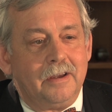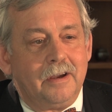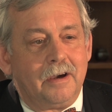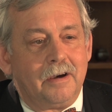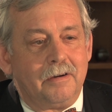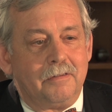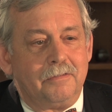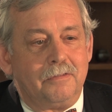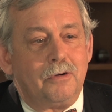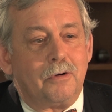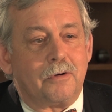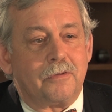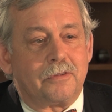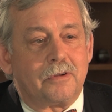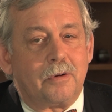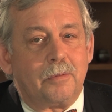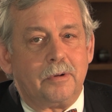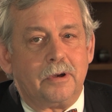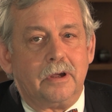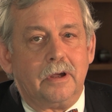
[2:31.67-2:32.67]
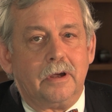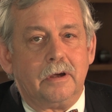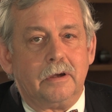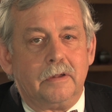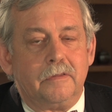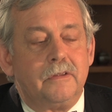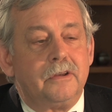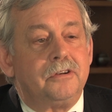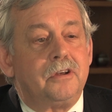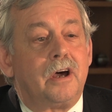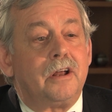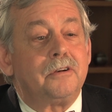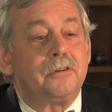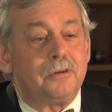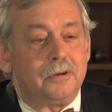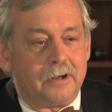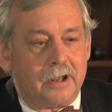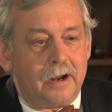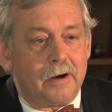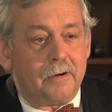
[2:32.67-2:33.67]
of North Korea in the
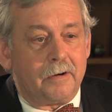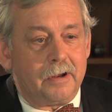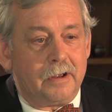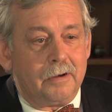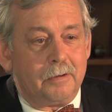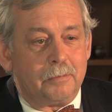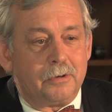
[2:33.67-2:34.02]
Dandong area,